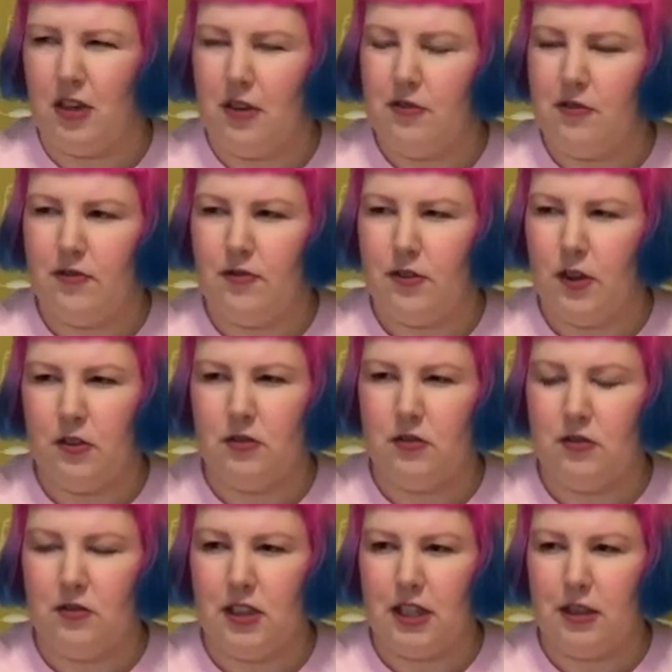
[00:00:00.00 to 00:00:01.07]
I've felt
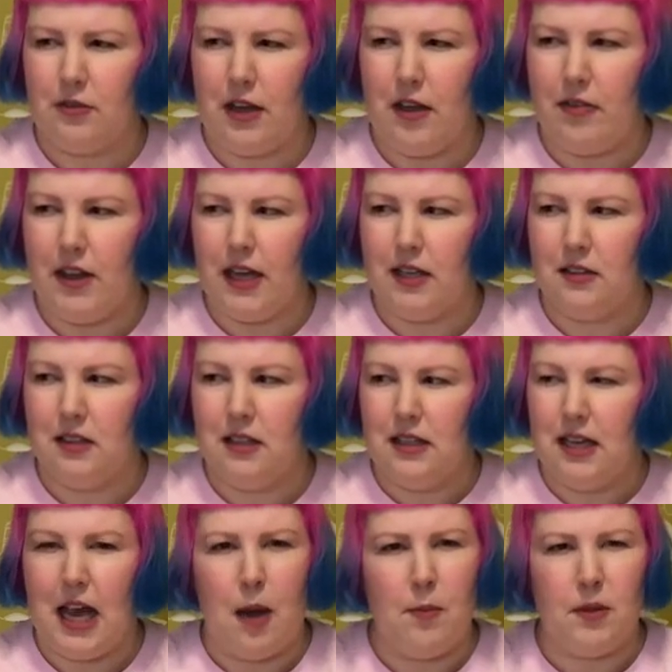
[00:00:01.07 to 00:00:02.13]
like I've had that
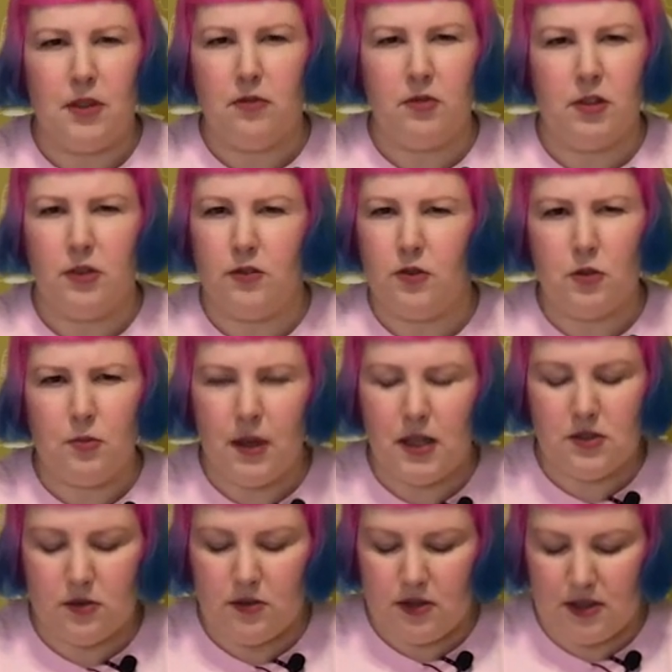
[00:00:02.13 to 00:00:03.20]
happen with a few
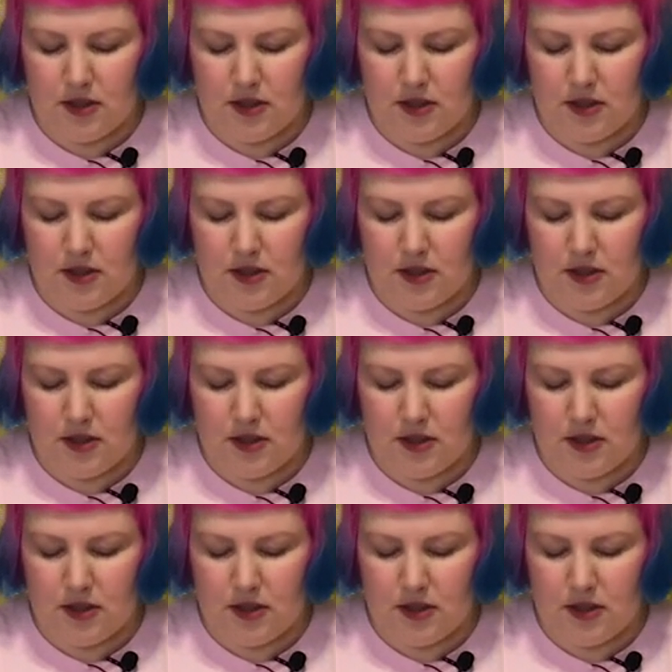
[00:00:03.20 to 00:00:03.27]
puzzles,